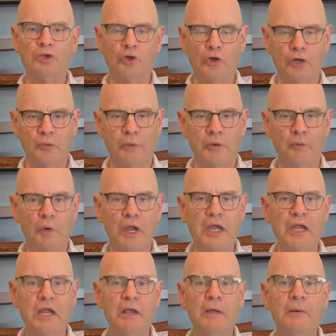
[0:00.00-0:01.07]
you're going to be
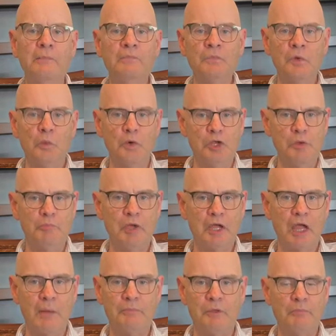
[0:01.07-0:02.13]
reading when you
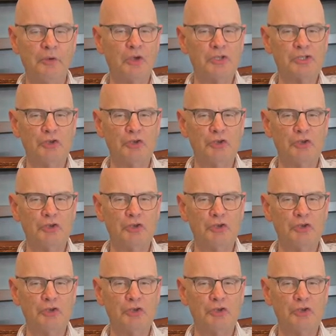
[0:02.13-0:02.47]
pick up the book.